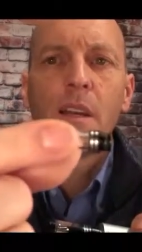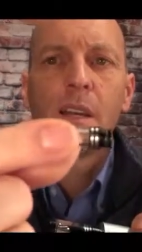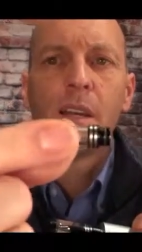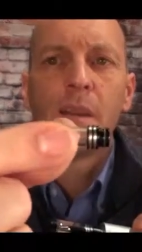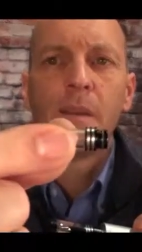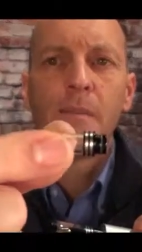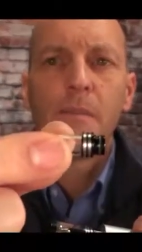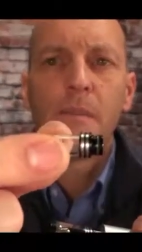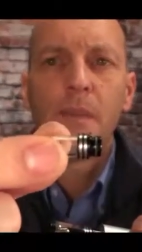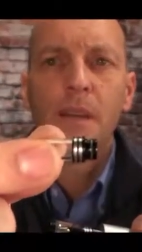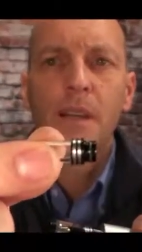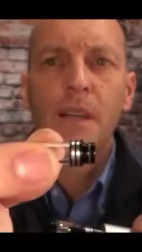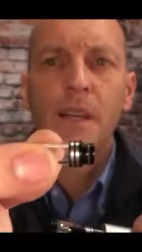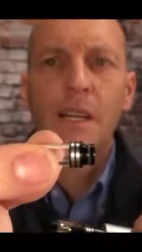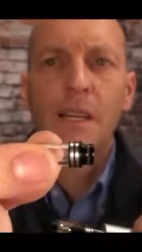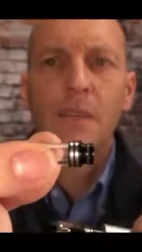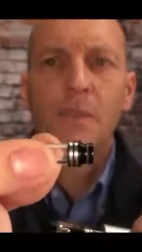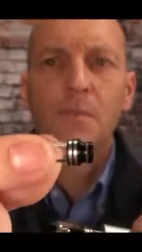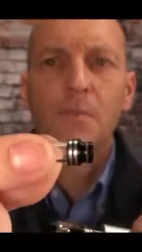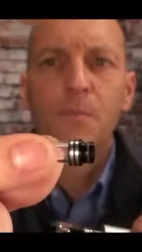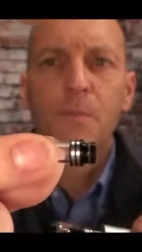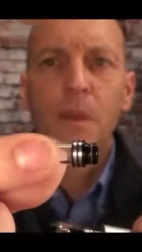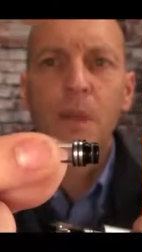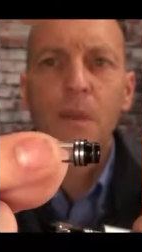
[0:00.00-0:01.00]
I,
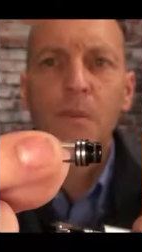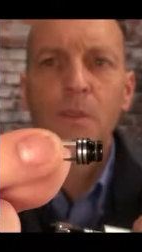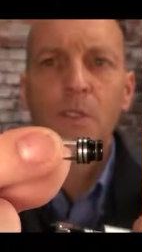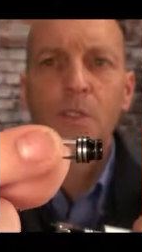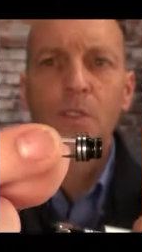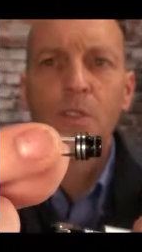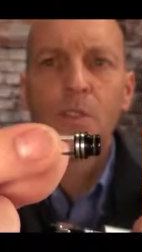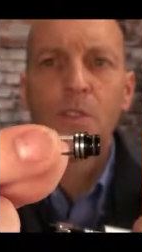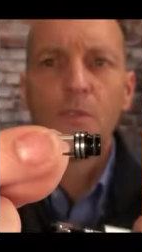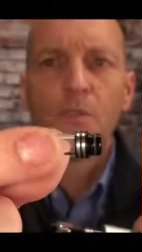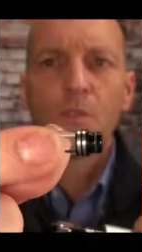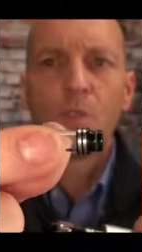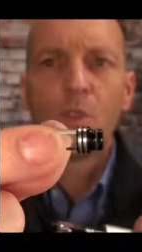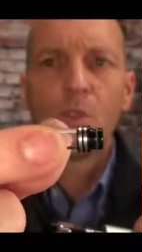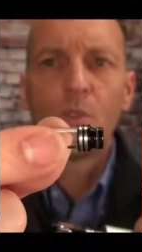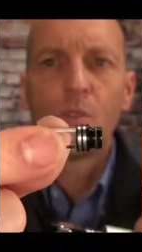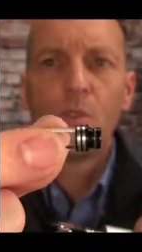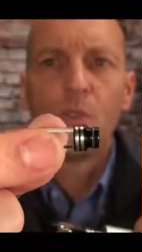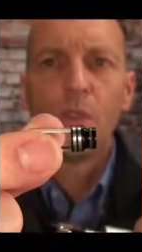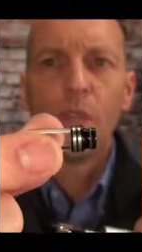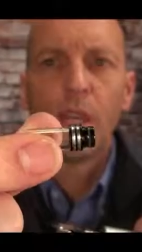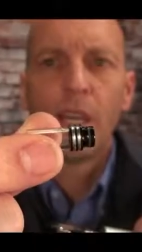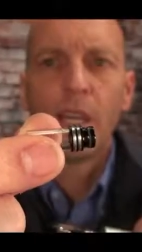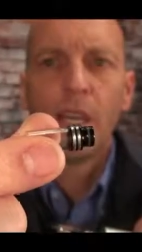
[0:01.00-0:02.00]
I probably should have showed
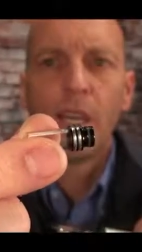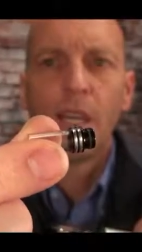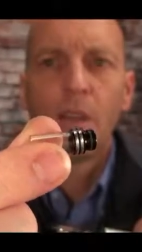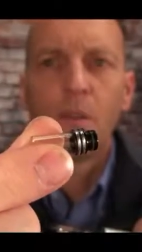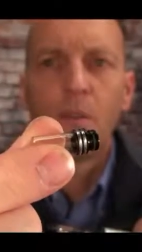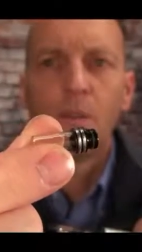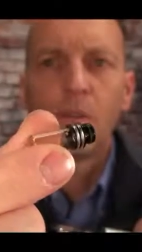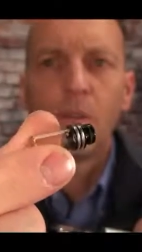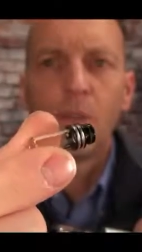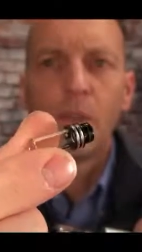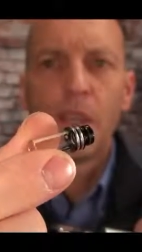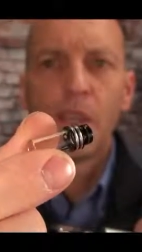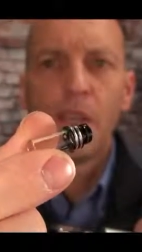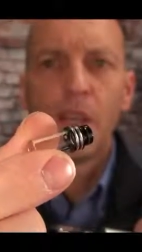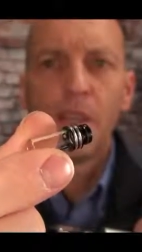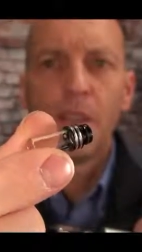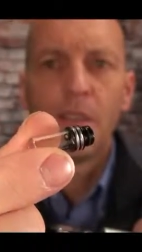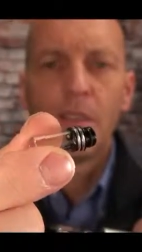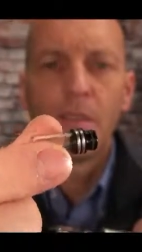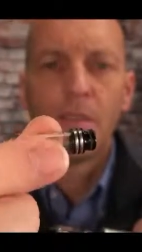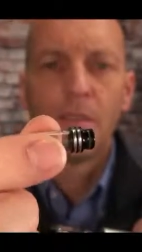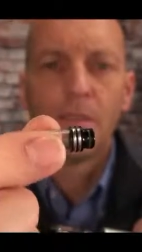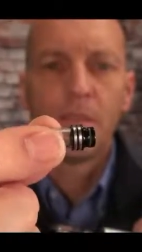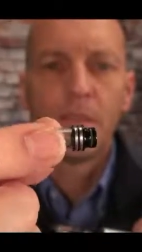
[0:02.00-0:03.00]
you that when we
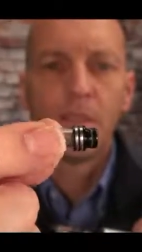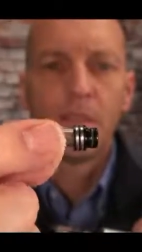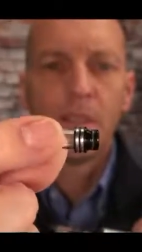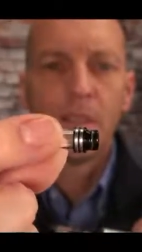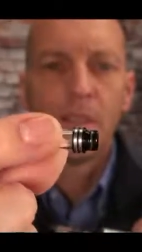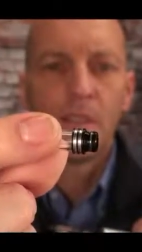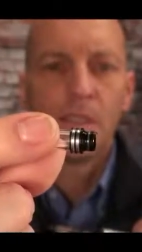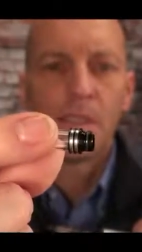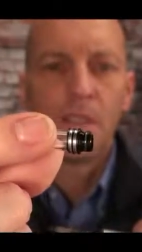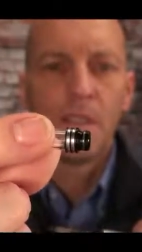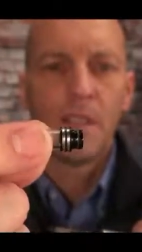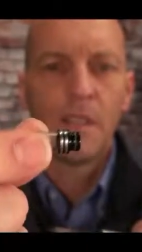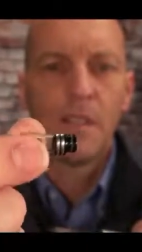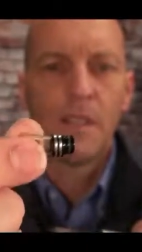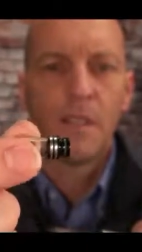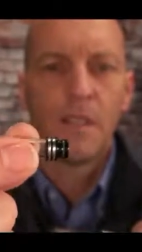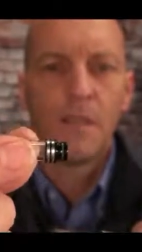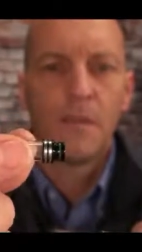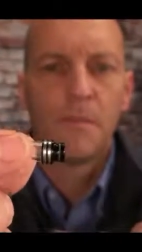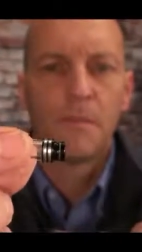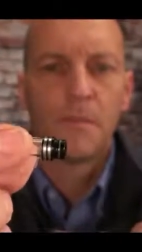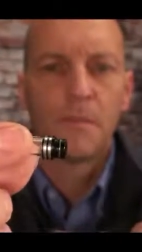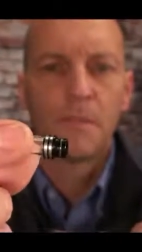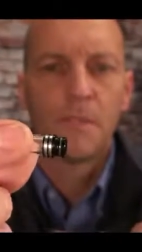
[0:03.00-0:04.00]
got
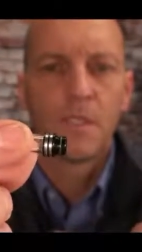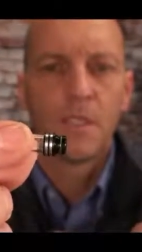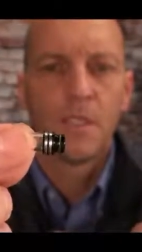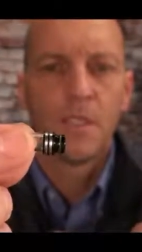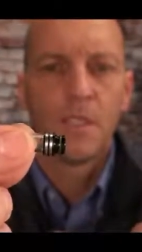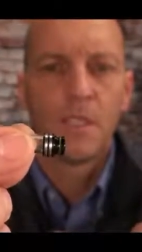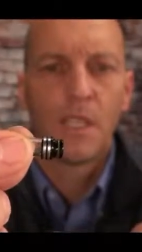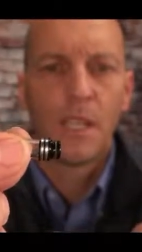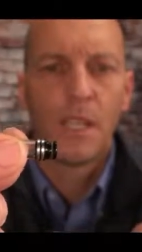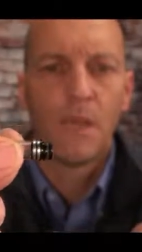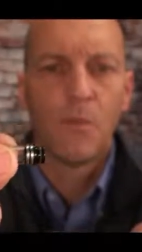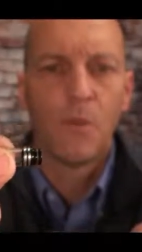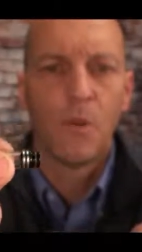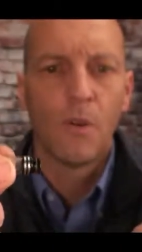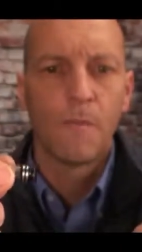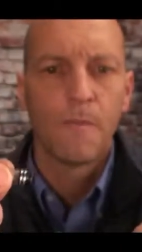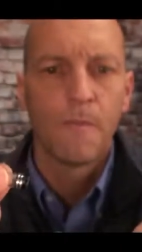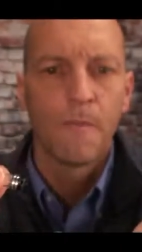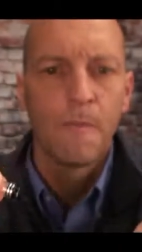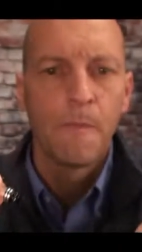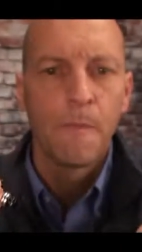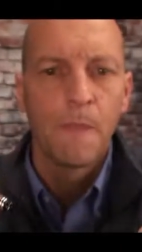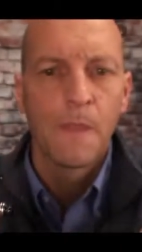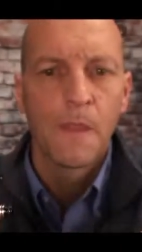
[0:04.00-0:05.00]
um, to the table.
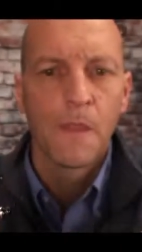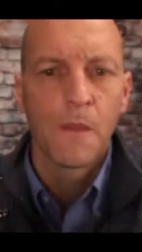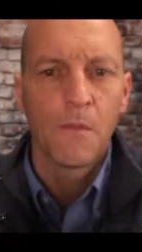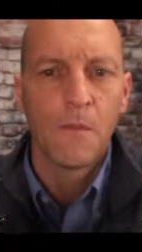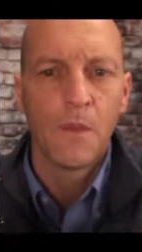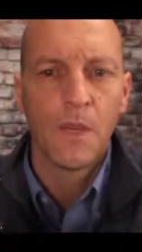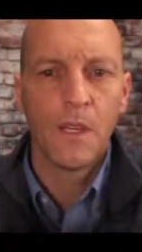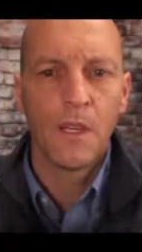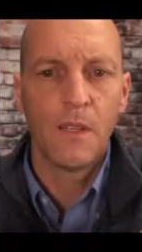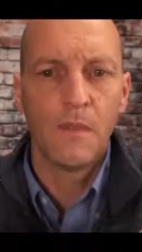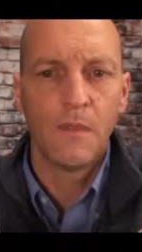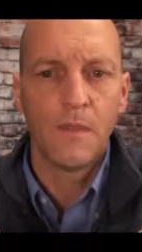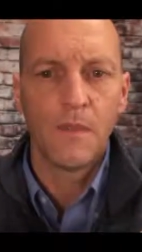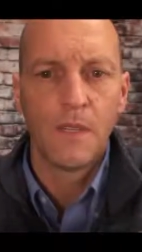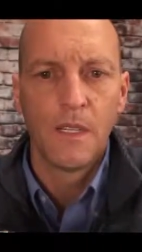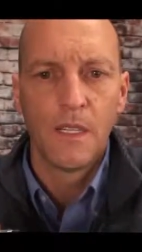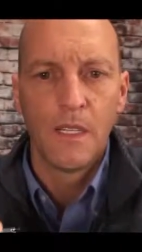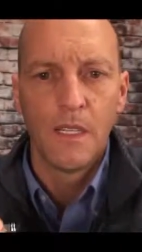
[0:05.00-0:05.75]
But